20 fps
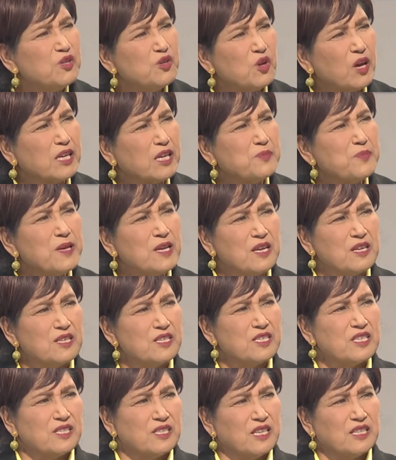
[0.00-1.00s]
is your
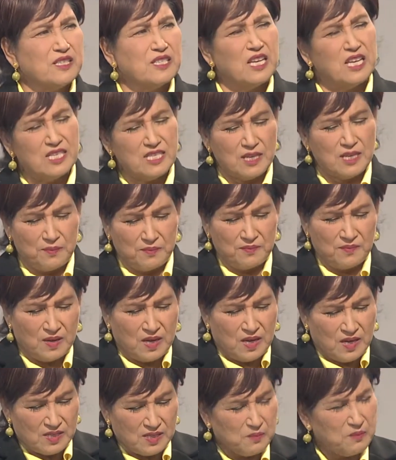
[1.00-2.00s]
experience? Tell us
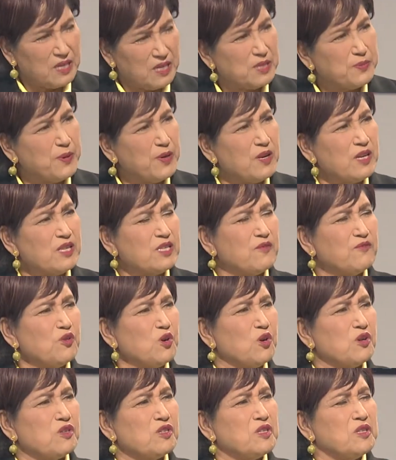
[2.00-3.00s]
some experience of yours.